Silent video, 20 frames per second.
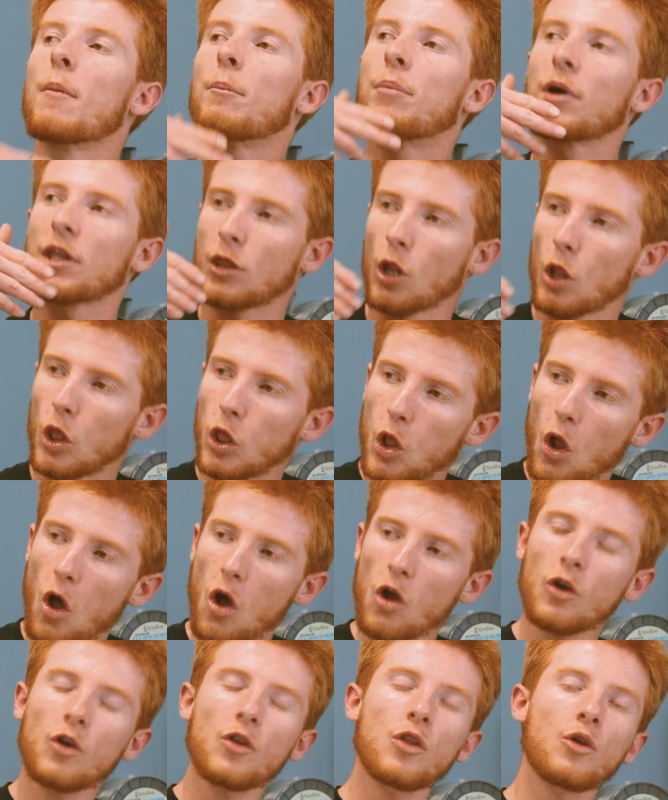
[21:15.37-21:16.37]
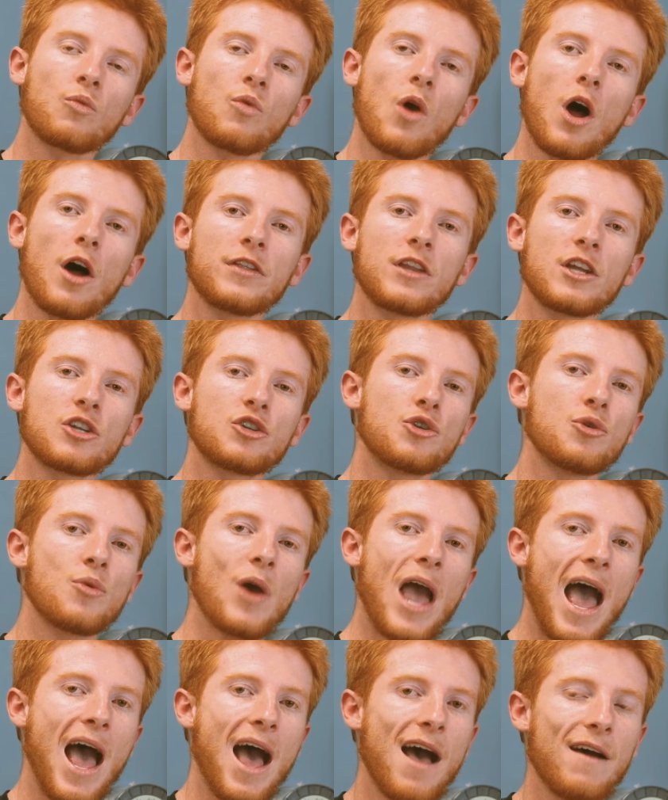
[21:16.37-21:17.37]
But the longer the rod that you
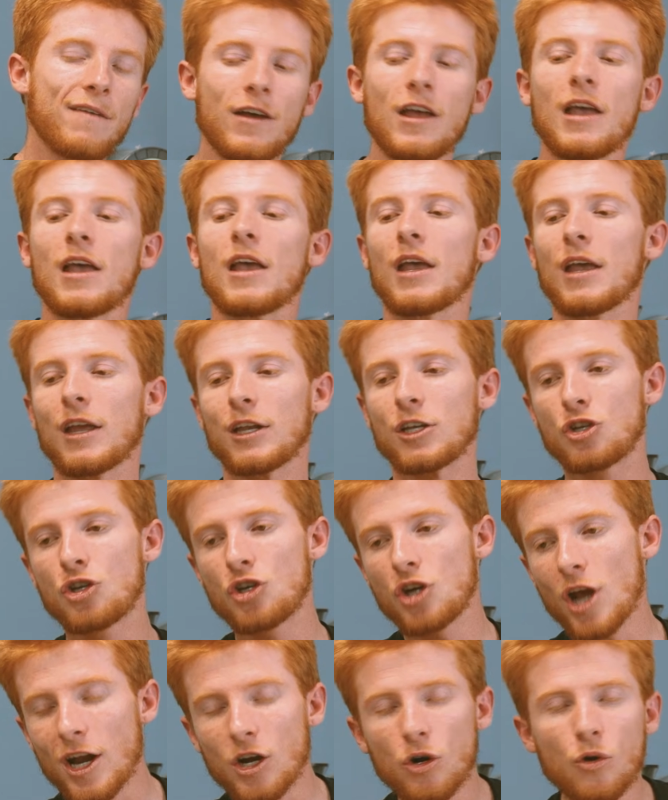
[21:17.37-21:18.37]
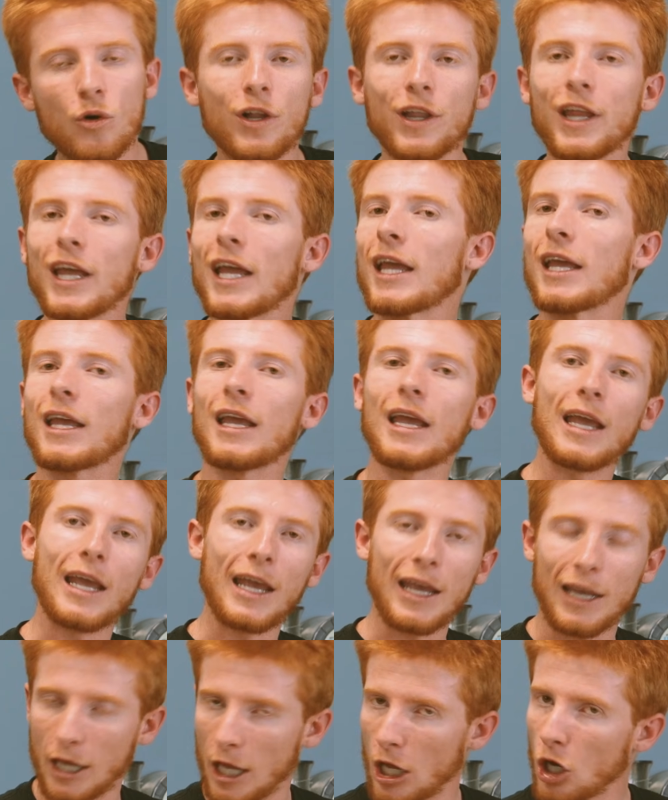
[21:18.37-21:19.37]
have, generally
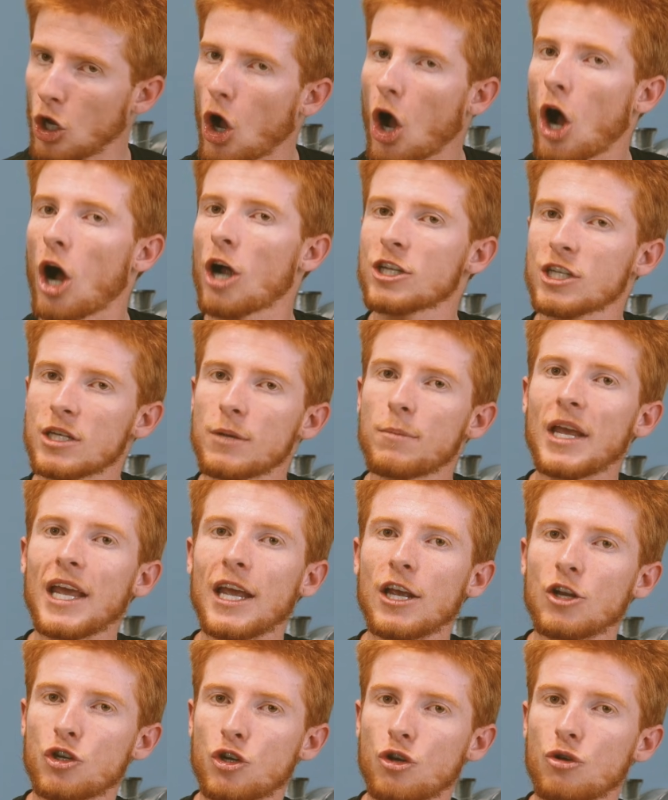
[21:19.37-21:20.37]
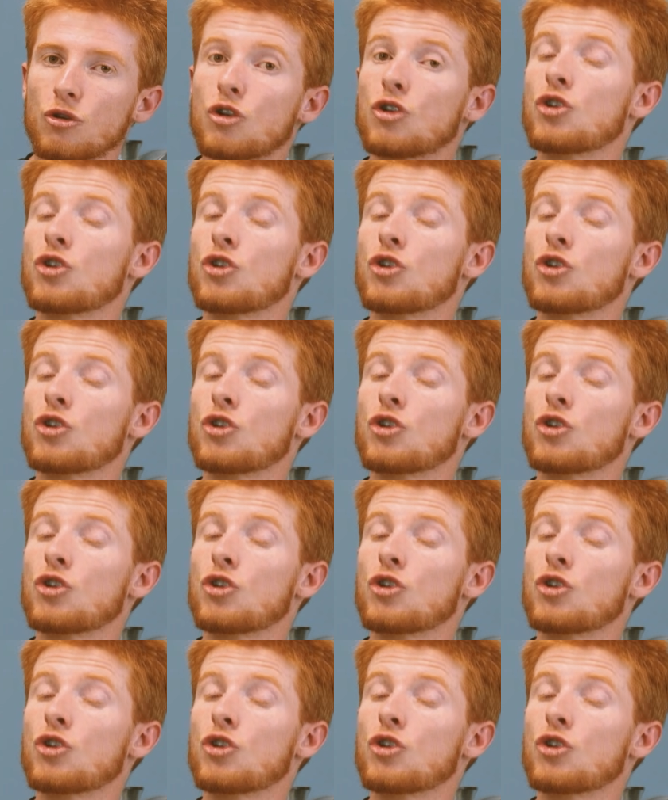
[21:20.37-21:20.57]
it can cause some issues